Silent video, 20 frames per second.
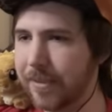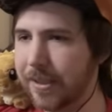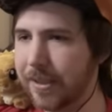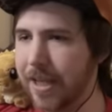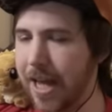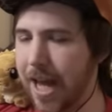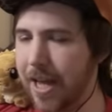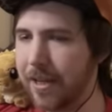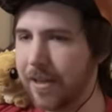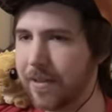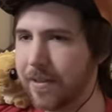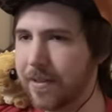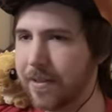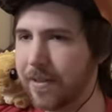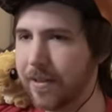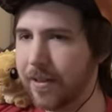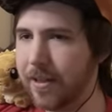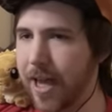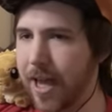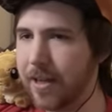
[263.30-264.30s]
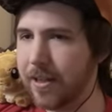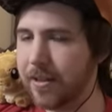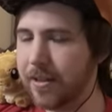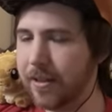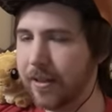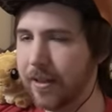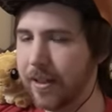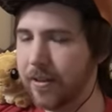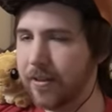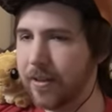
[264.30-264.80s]
That
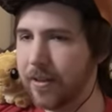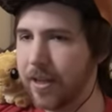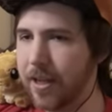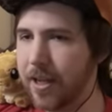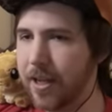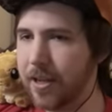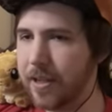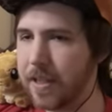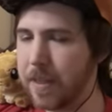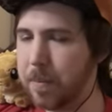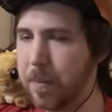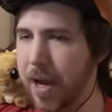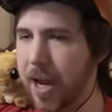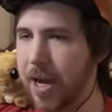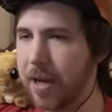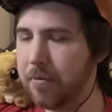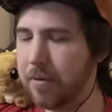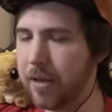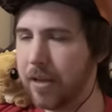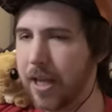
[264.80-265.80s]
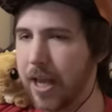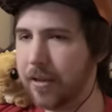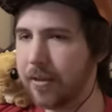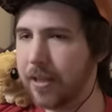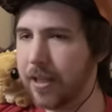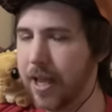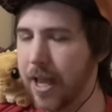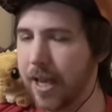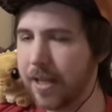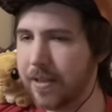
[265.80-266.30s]
is literally Spain without
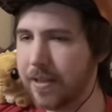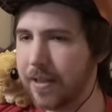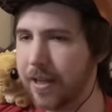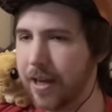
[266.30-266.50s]
the S